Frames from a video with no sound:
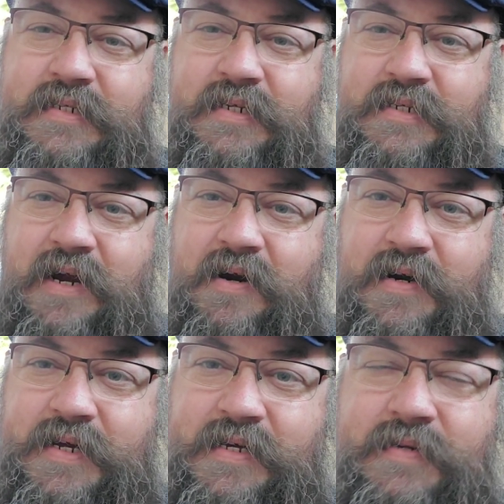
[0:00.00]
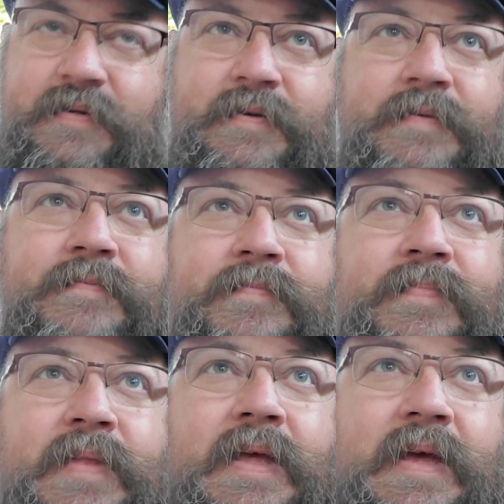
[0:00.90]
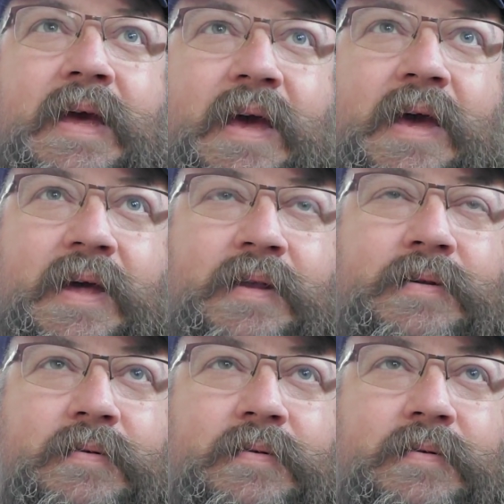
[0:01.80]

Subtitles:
entirety, and